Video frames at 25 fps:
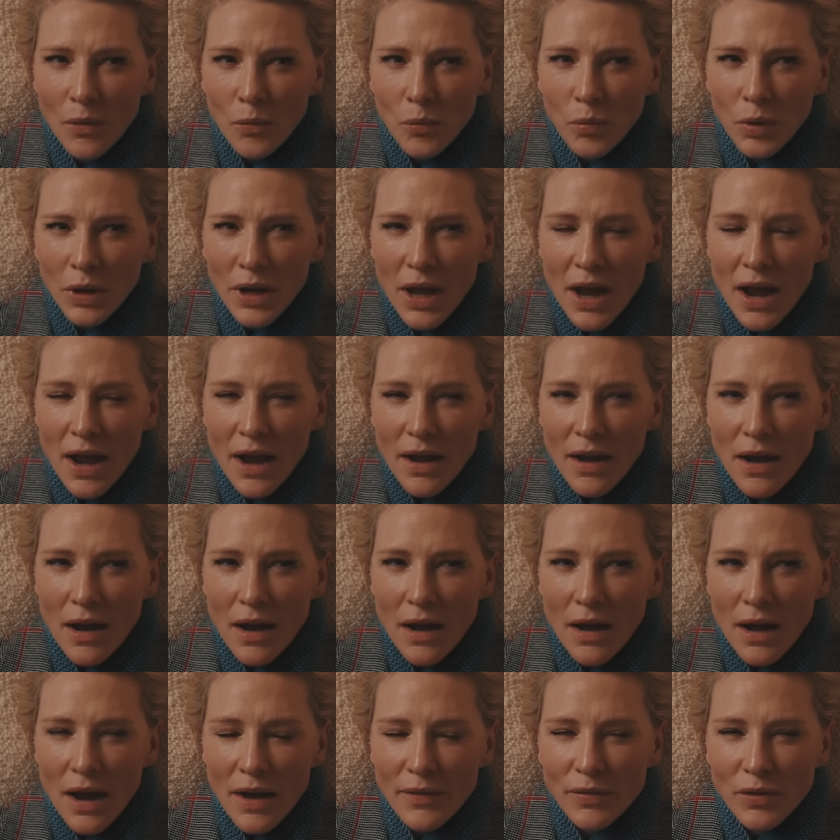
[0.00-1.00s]
Well,
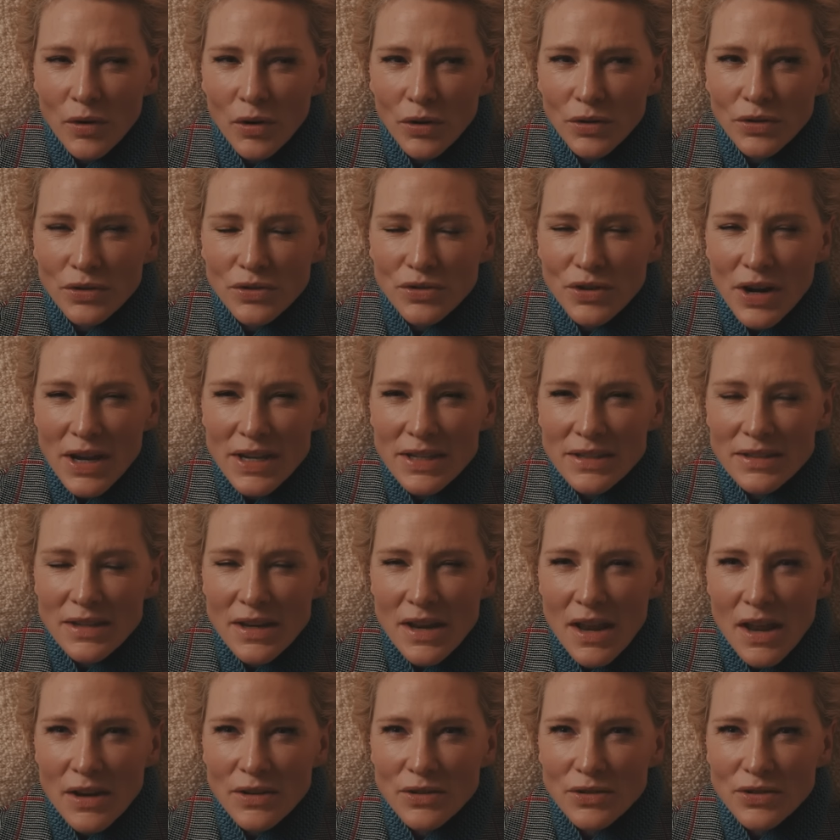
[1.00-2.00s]
I've got dressed
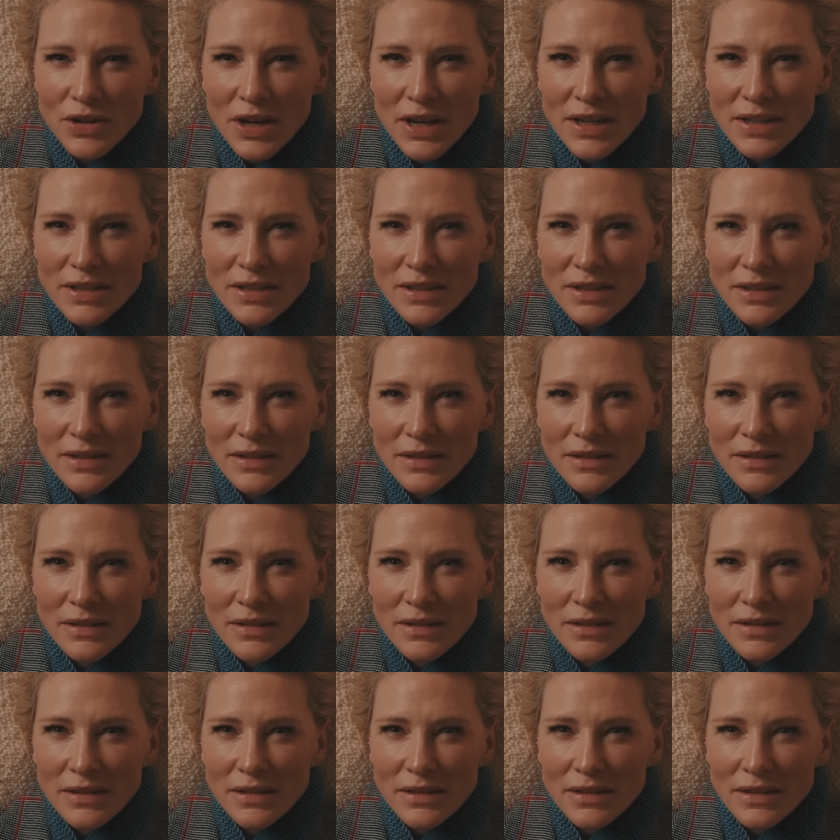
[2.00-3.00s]
and undressed
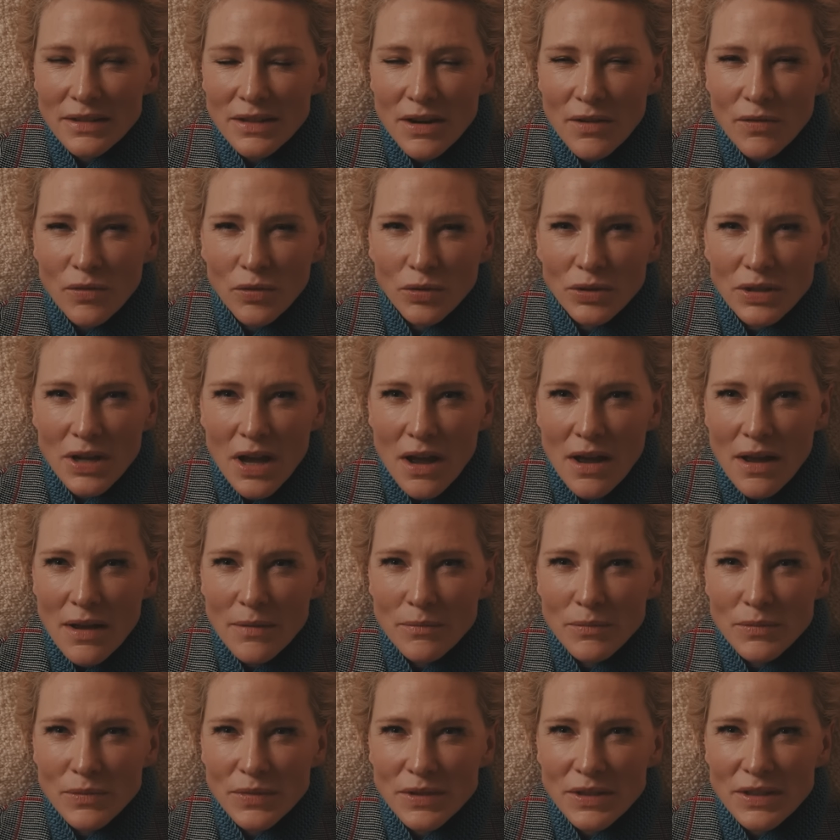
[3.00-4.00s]
several
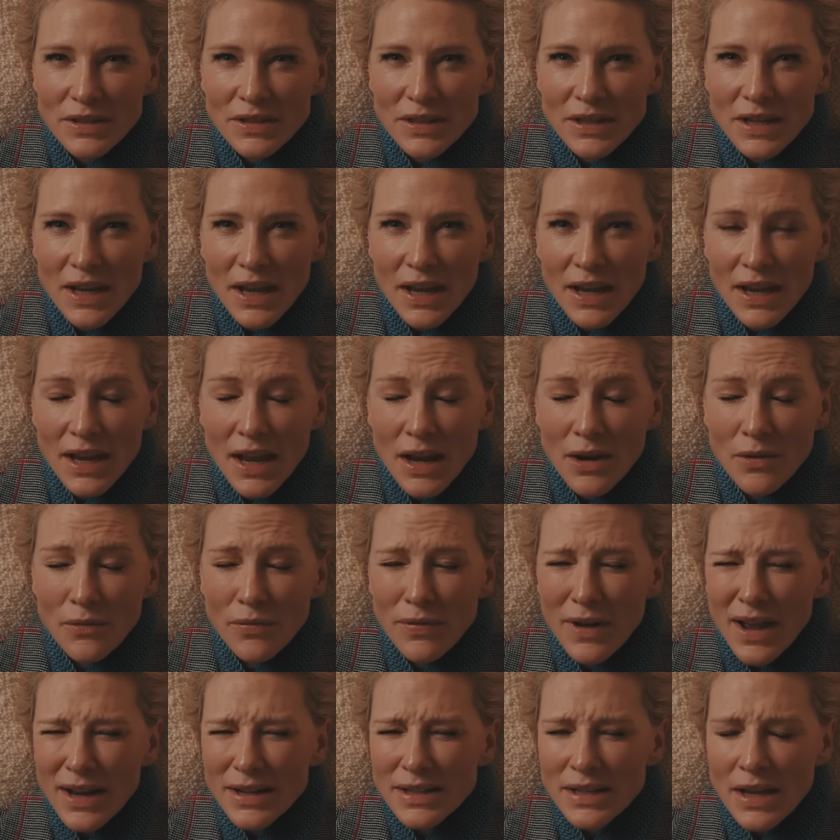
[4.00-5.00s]
times today. And in
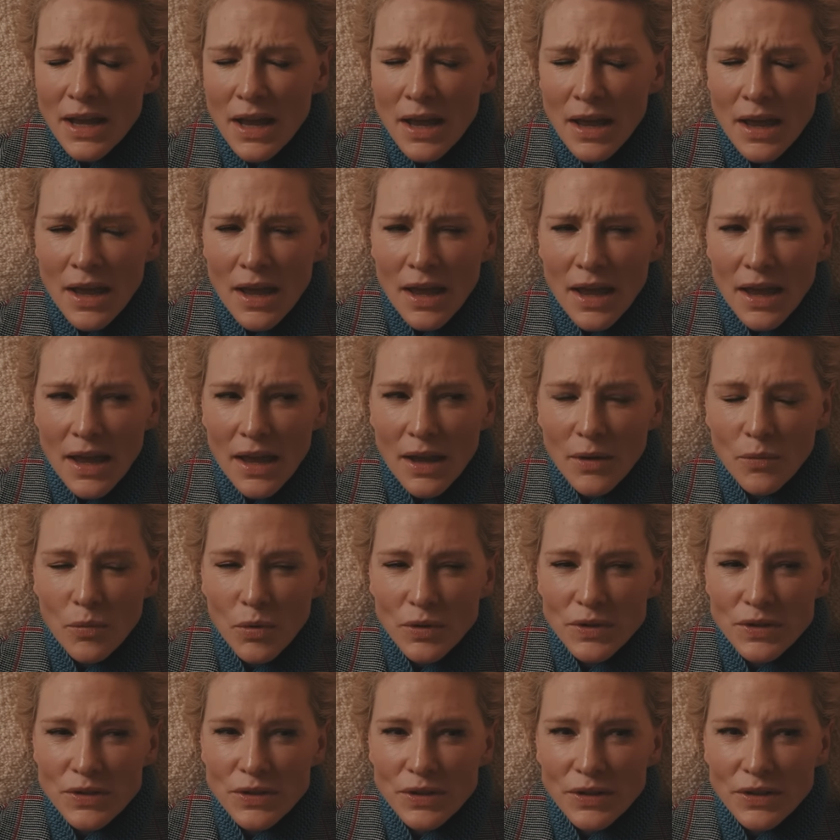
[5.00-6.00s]
fact, it
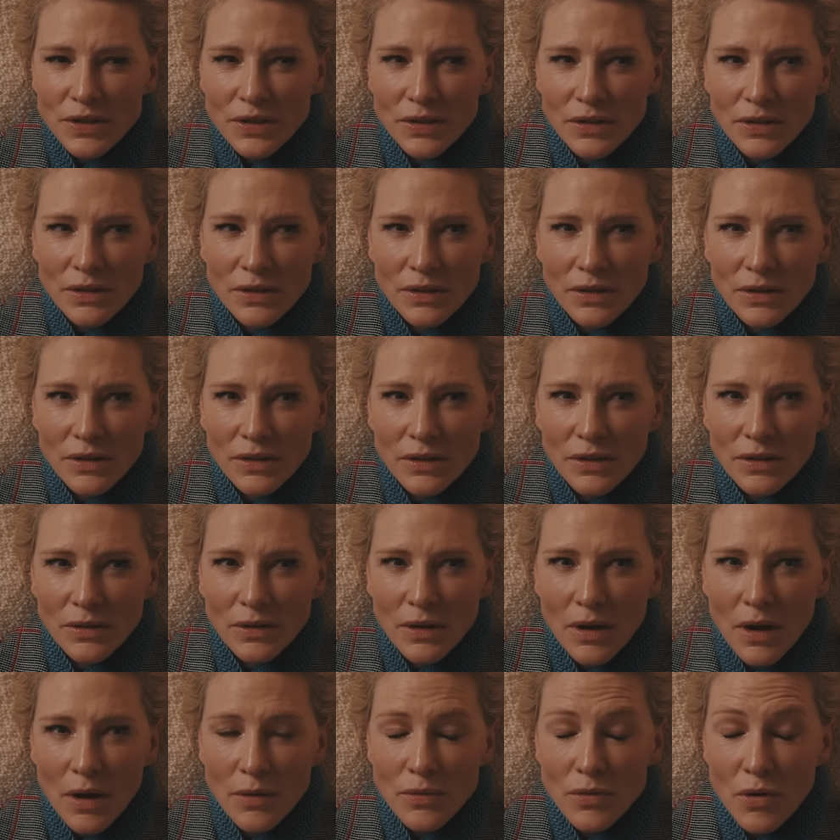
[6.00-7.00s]
wasn't,
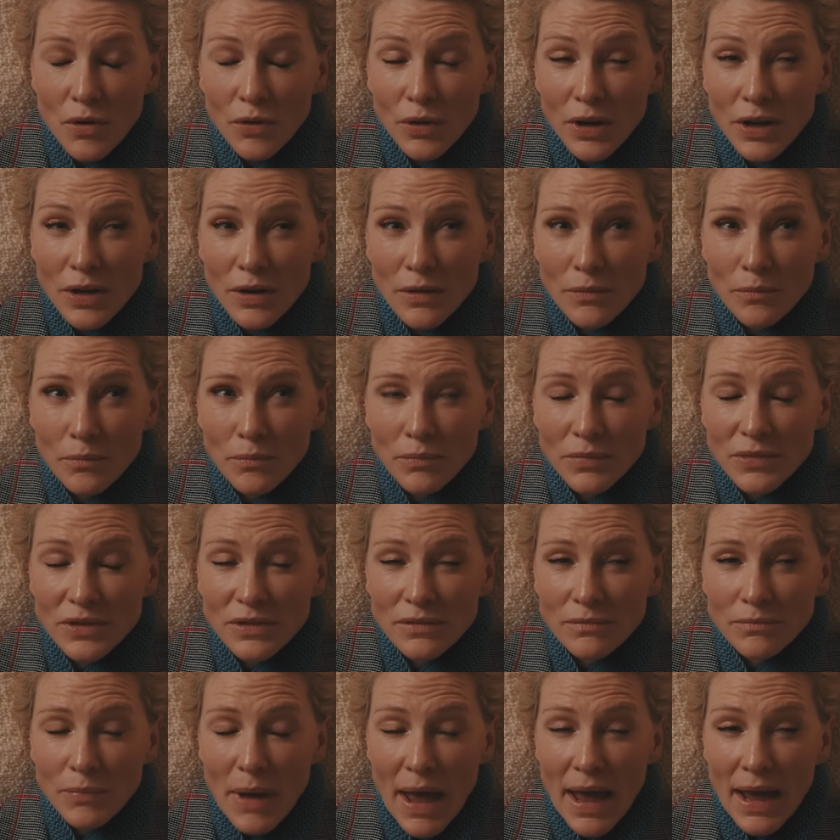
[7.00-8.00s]
not in a
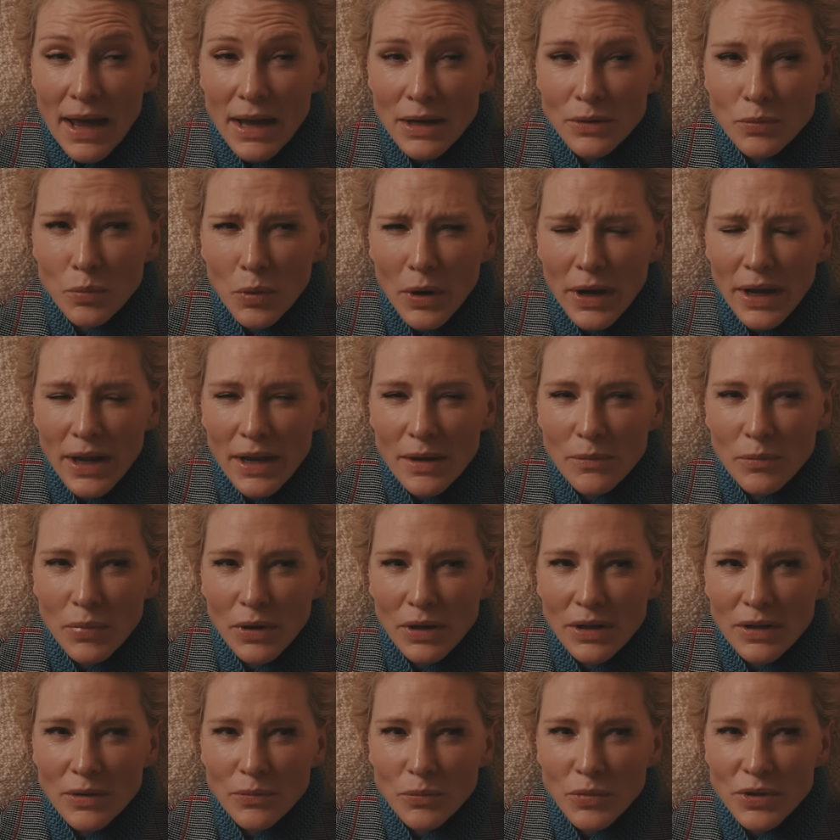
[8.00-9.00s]
bad way,
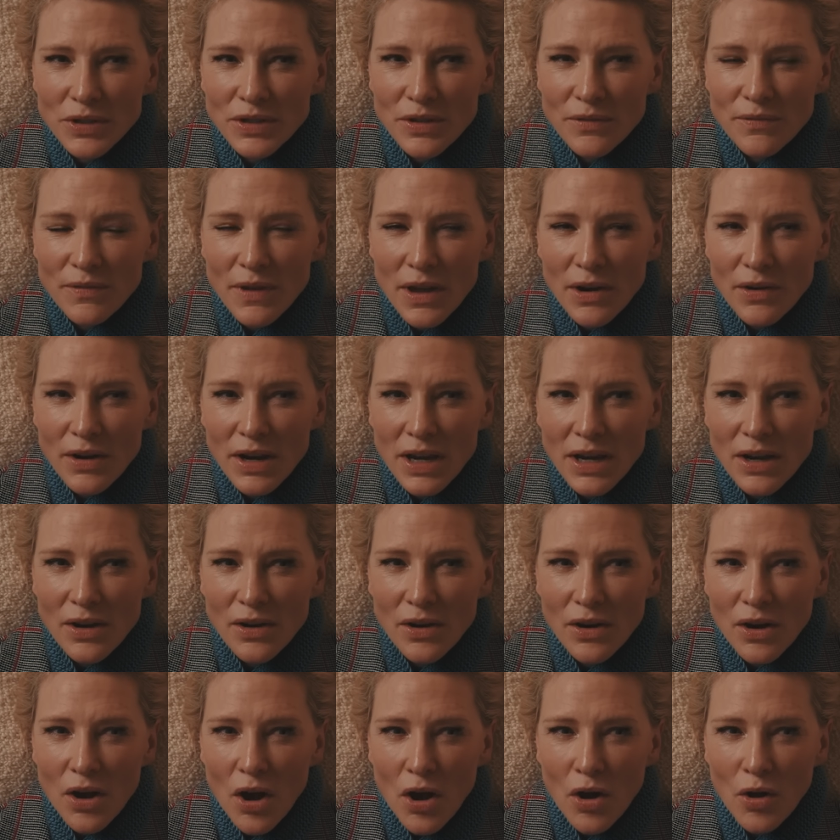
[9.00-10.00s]
but it was a very
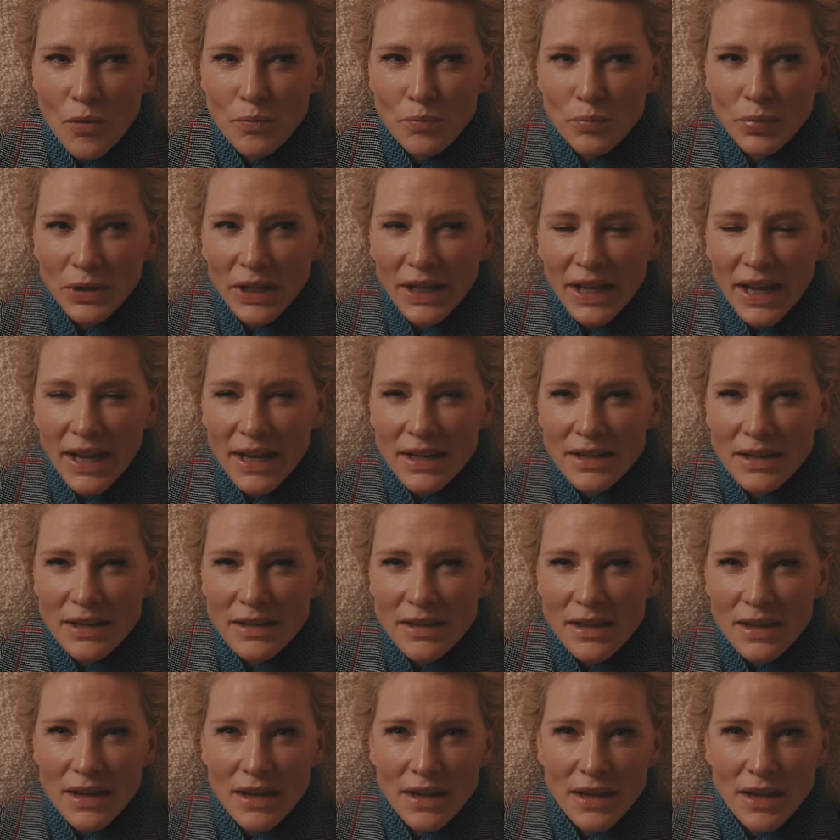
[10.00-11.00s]
complicated
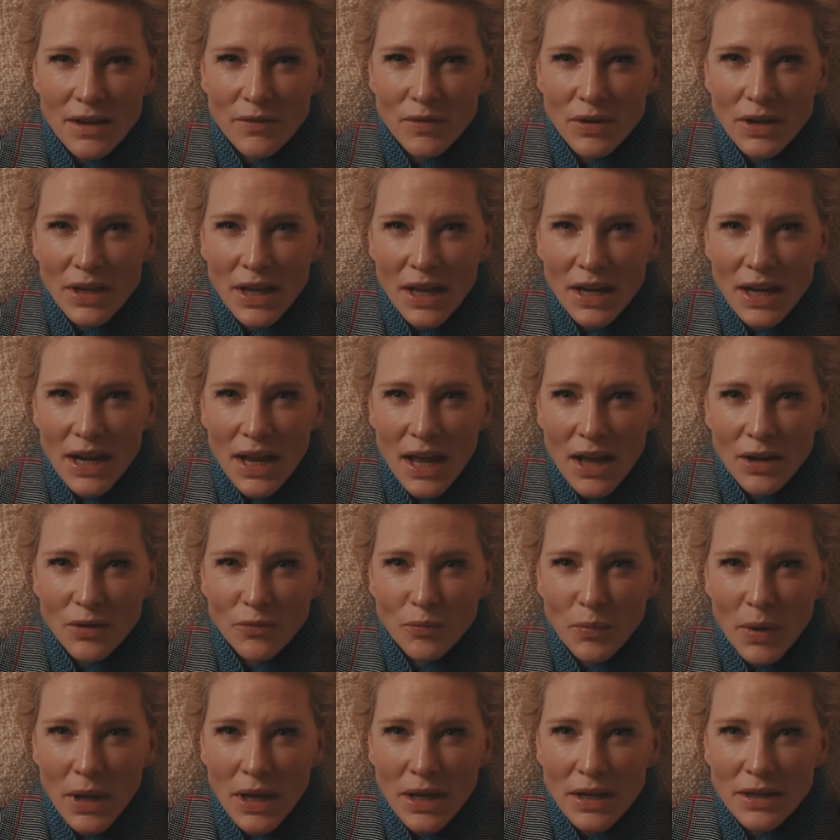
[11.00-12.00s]
thing even getting out
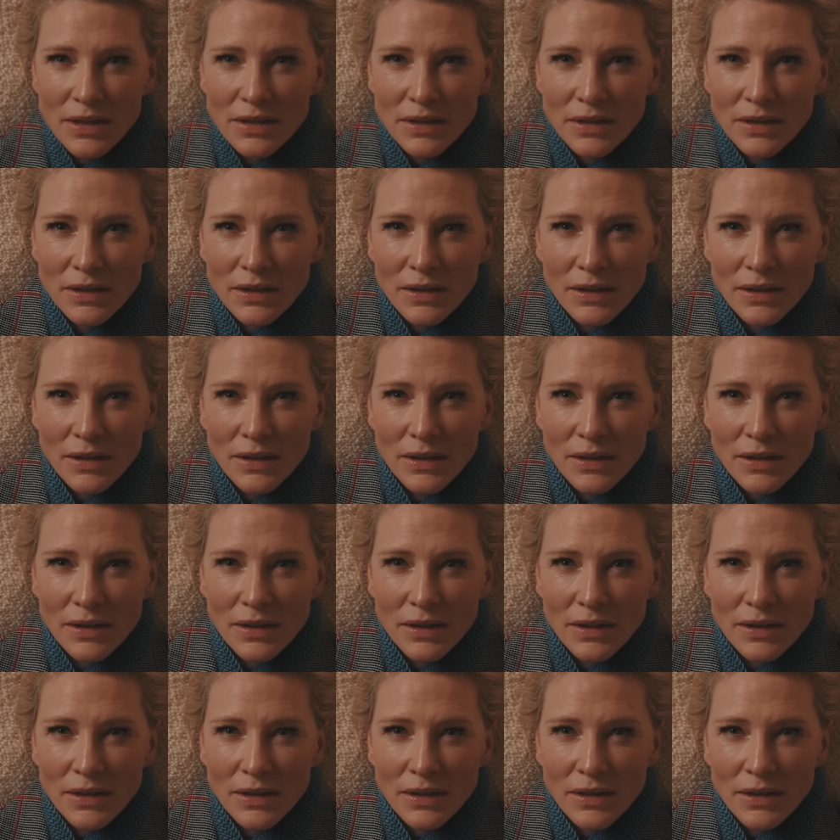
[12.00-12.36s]
of bed.